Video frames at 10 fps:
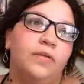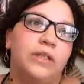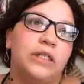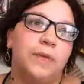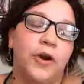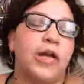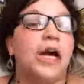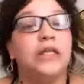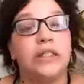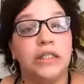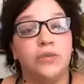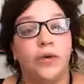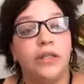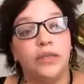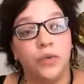spirit guides is
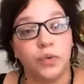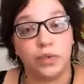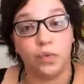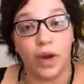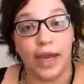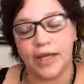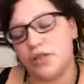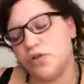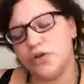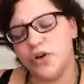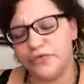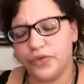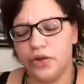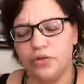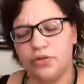one of those ways. So don't
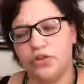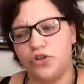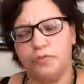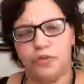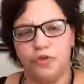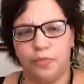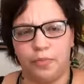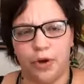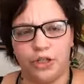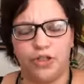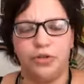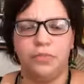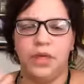feel super, super pressured.